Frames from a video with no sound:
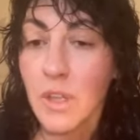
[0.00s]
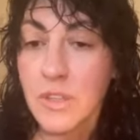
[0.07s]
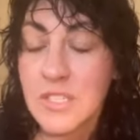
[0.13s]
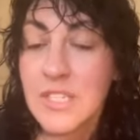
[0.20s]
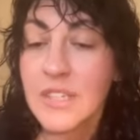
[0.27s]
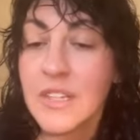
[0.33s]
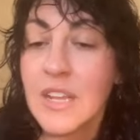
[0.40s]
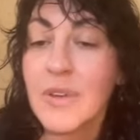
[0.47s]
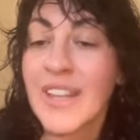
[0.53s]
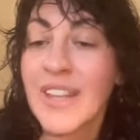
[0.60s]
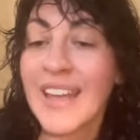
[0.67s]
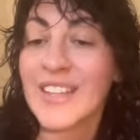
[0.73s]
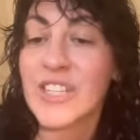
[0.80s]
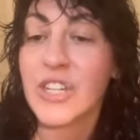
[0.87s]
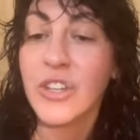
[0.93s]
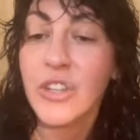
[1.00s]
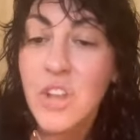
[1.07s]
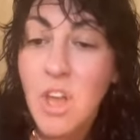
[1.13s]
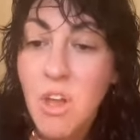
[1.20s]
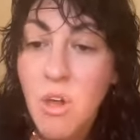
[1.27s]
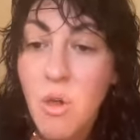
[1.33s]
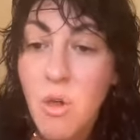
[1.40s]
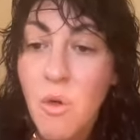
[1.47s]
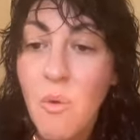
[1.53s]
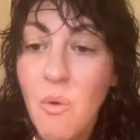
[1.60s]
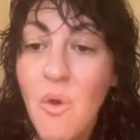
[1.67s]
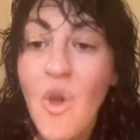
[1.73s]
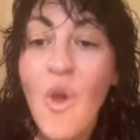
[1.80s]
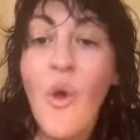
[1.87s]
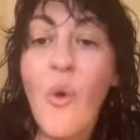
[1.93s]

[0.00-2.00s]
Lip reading: Sydney would like to know